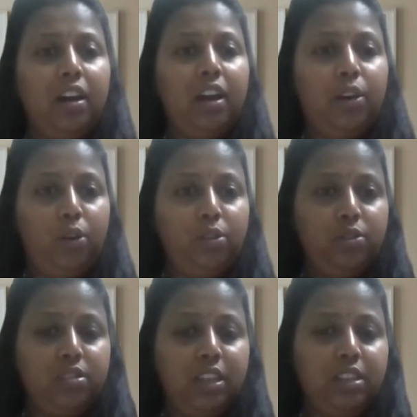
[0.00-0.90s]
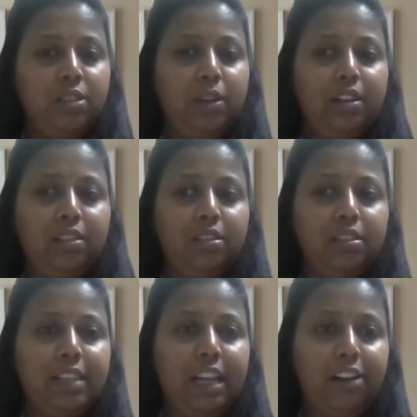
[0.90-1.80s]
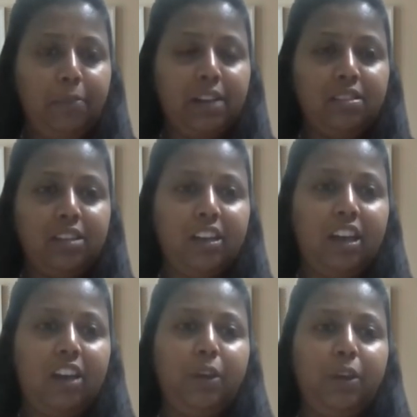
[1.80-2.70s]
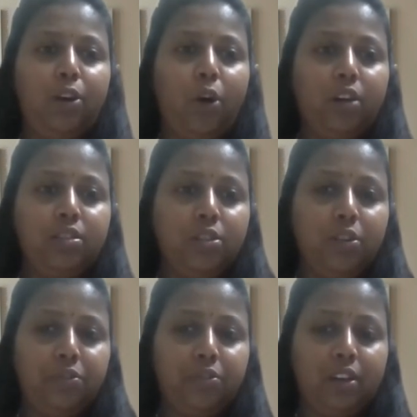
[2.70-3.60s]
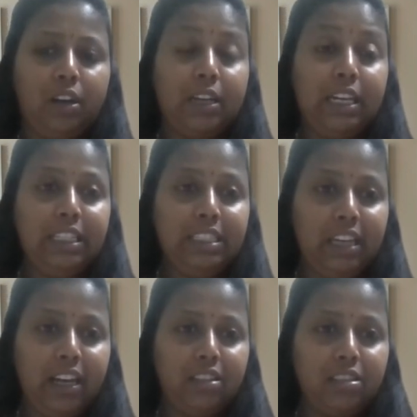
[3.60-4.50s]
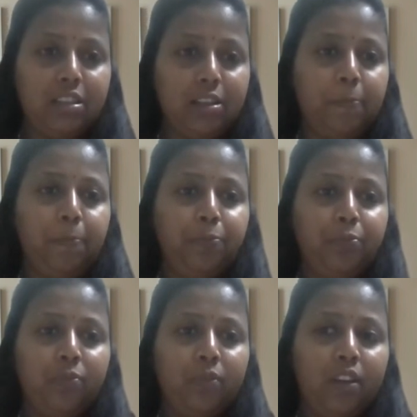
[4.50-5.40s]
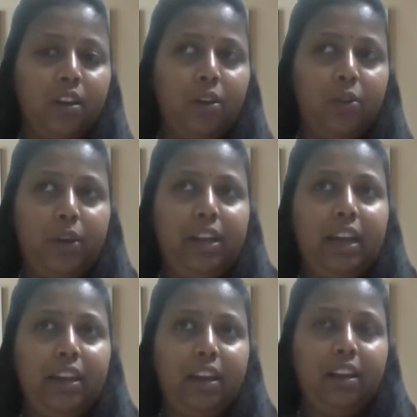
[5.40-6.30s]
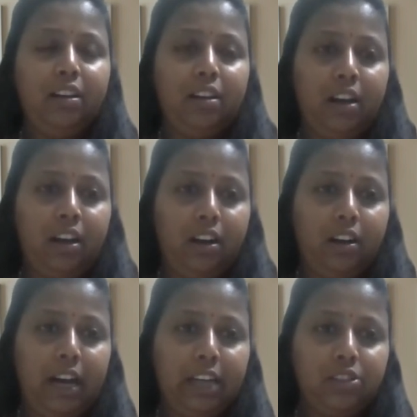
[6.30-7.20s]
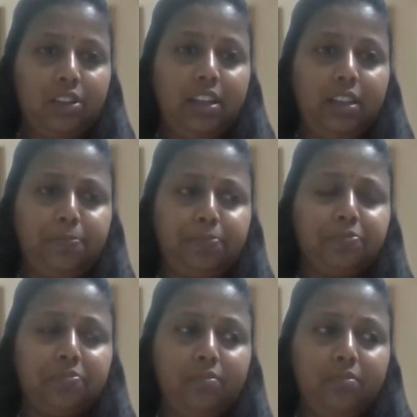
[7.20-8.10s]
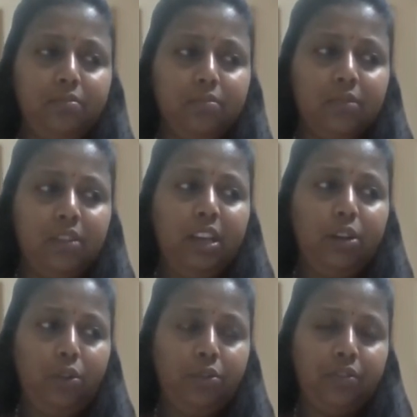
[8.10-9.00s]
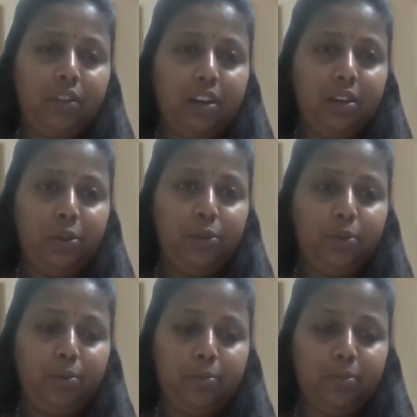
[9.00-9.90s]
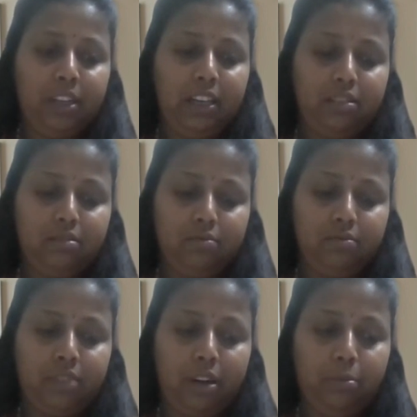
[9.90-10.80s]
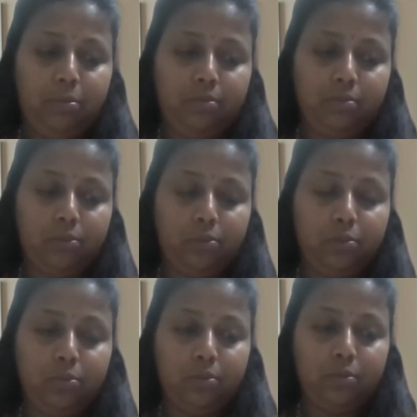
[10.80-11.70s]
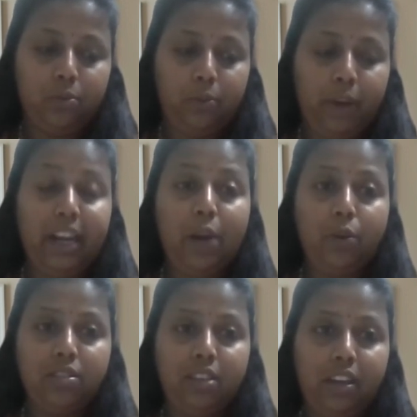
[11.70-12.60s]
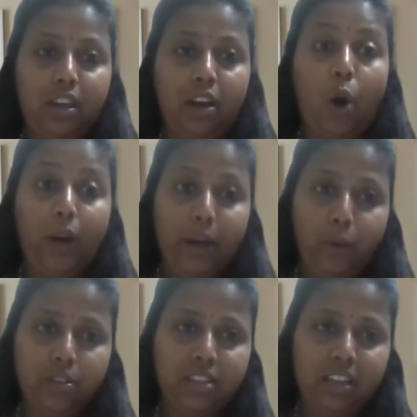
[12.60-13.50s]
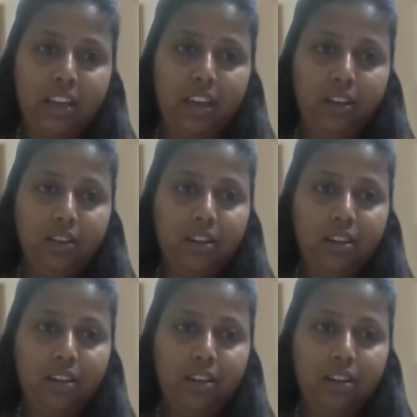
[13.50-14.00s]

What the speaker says: and all those things. Whereas the self-mastery gave me lots of insights where I can actually think of, like from where I was thinking, how I was thinking